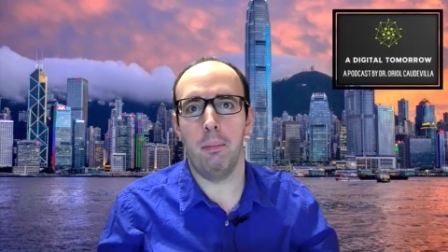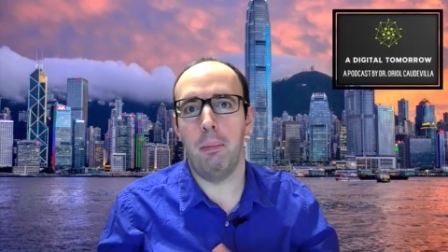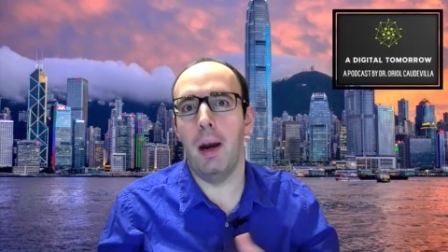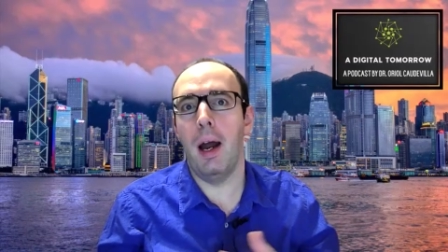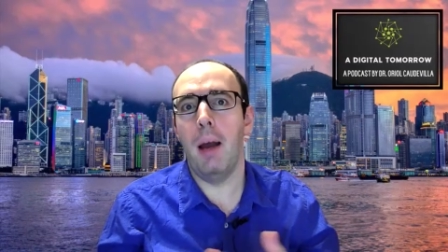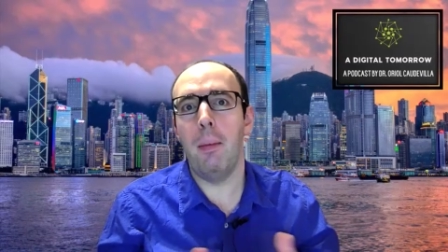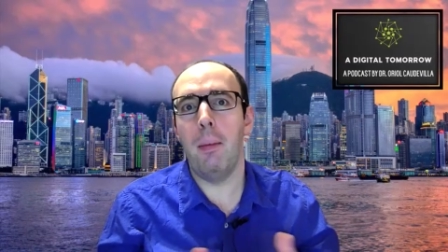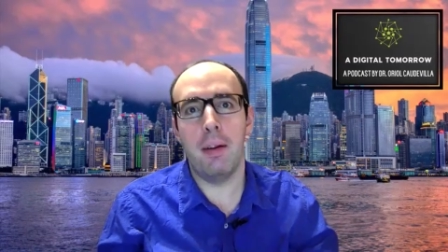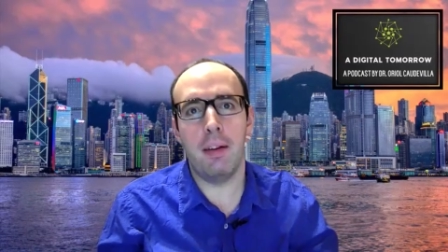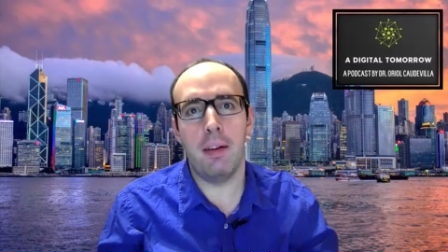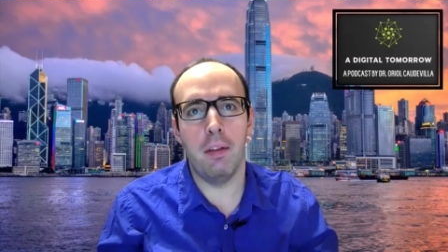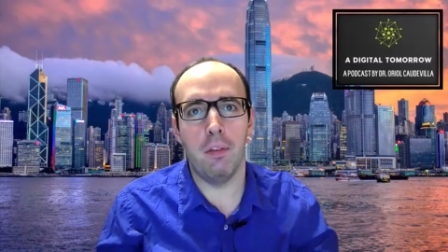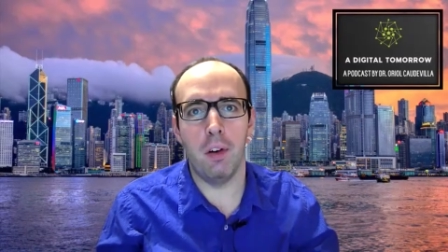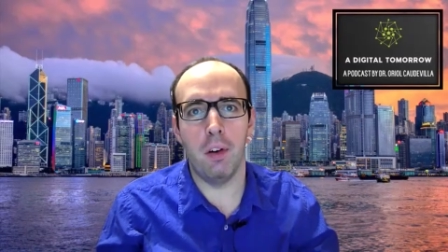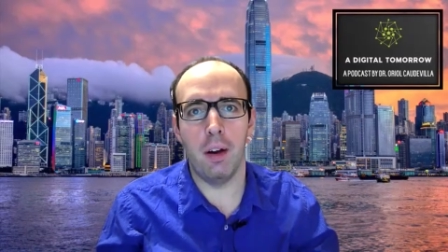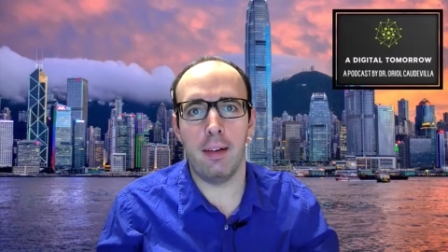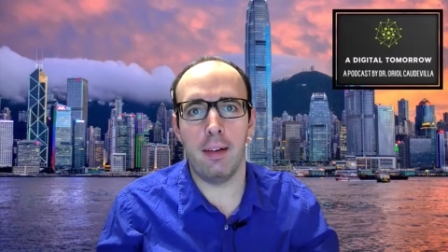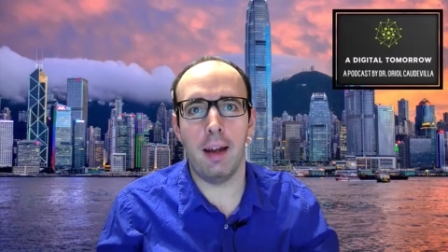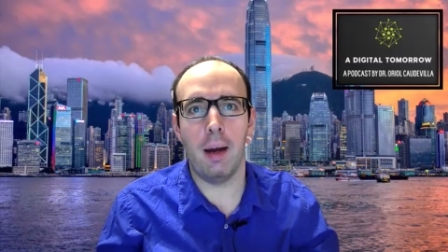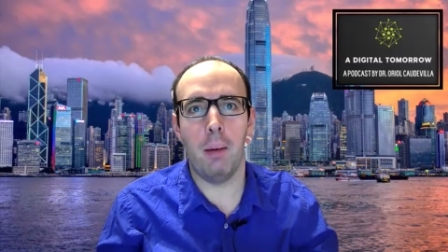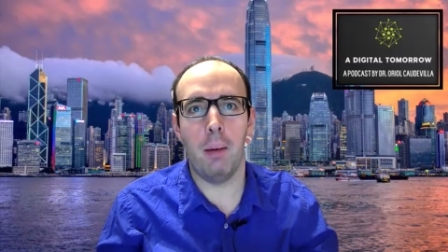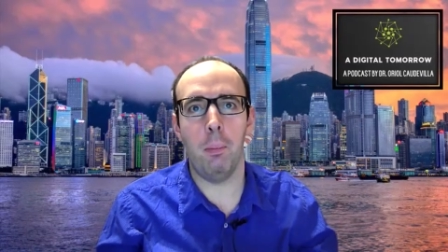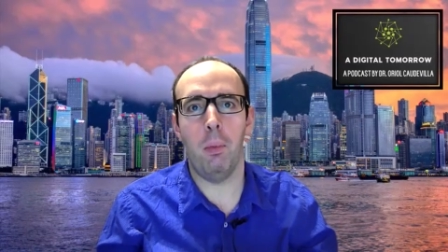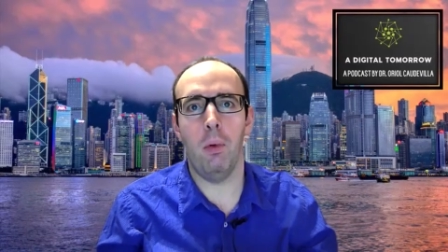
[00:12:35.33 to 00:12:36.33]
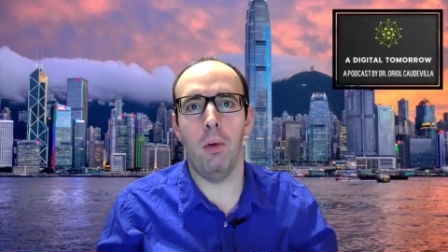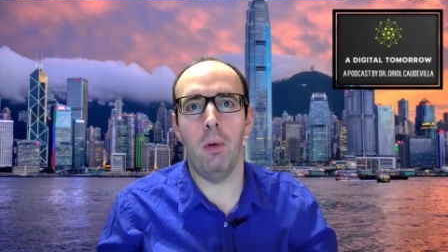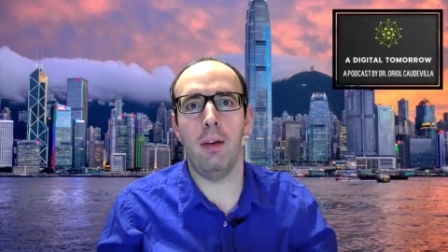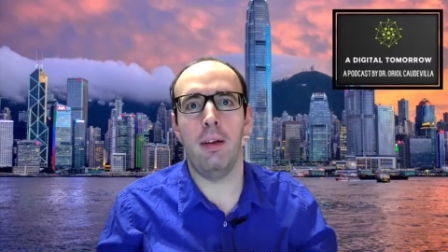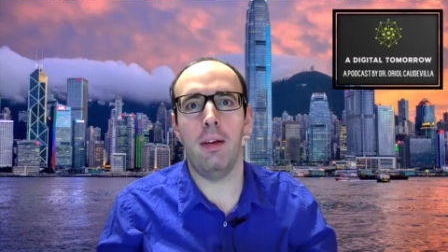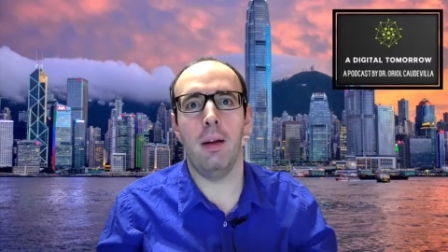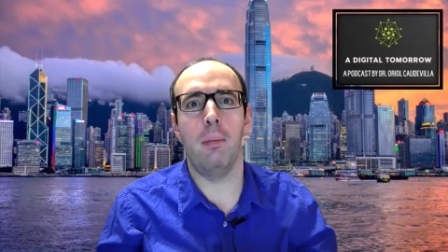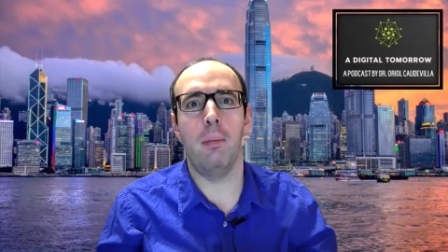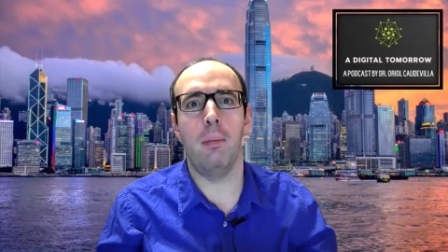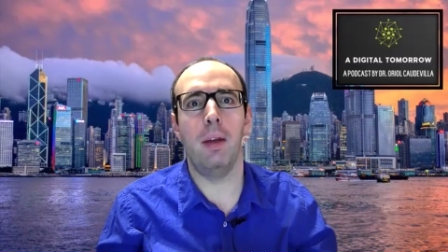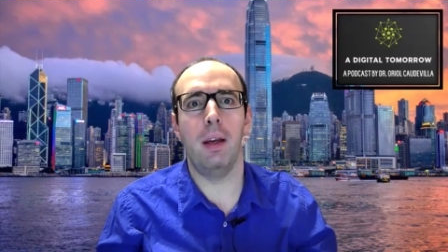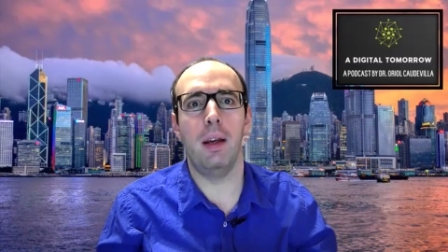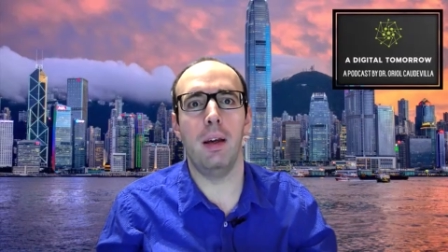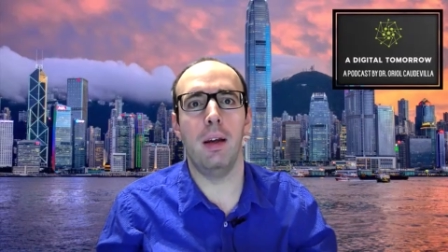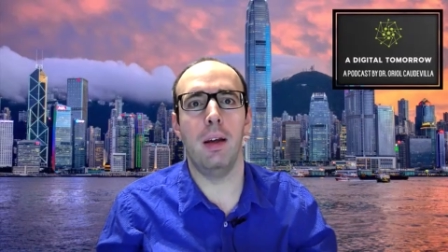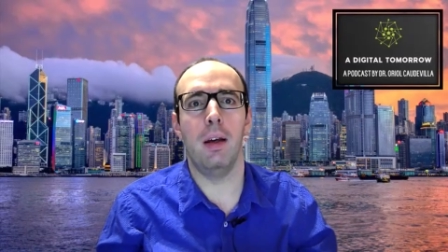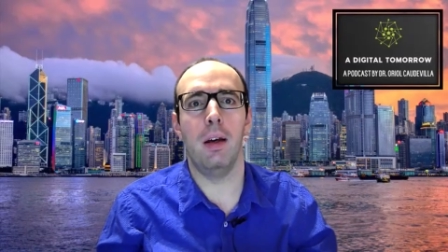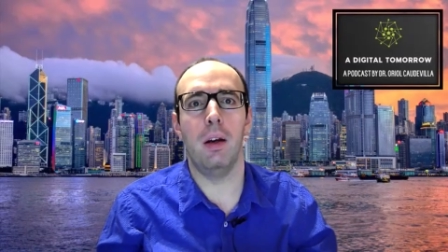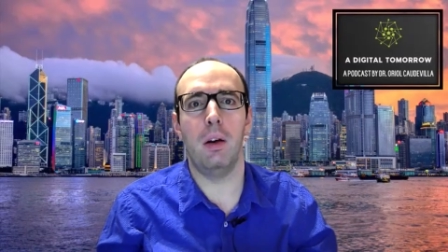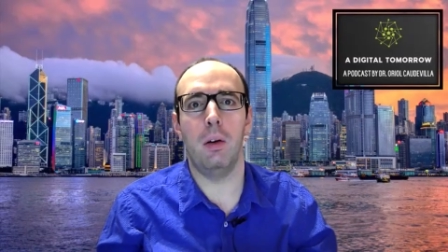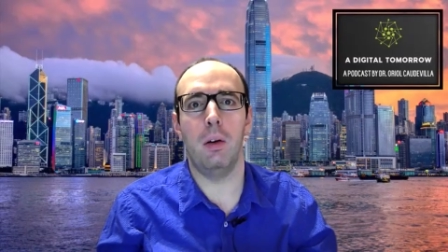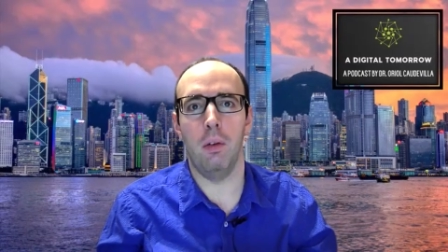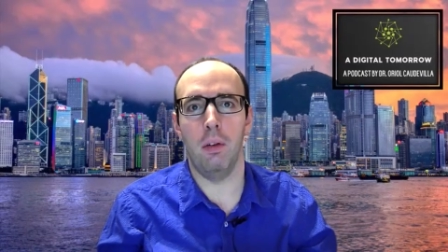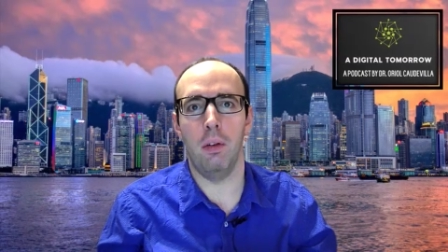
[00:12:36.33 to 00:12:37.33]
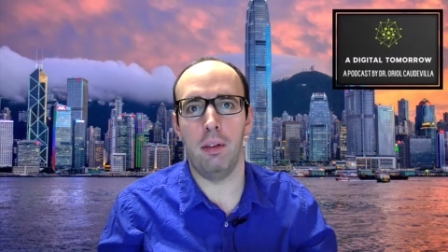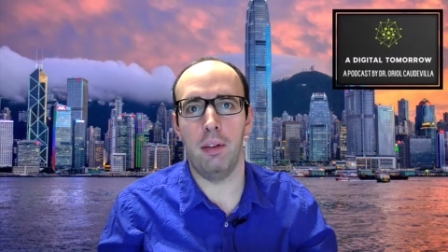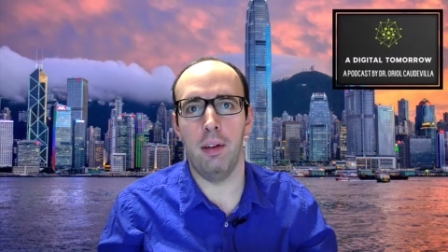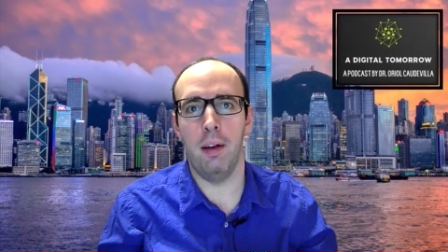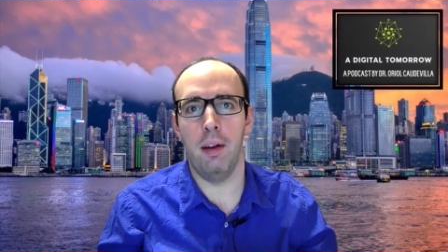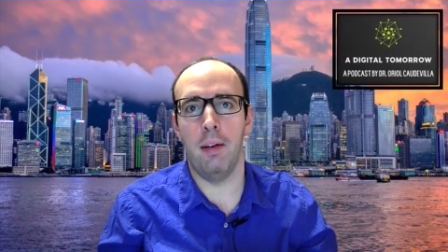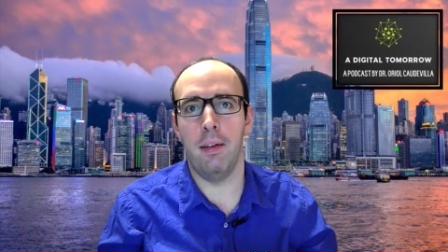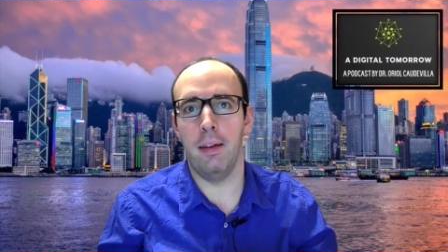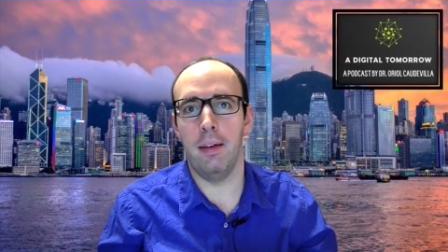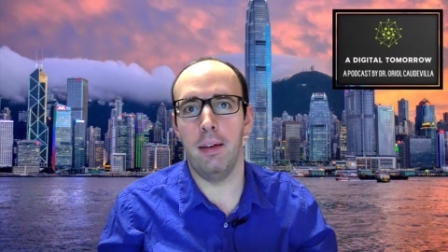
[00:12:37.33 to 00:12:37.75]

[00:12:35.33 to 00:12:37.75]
privacy, for example, is a big uh, concern.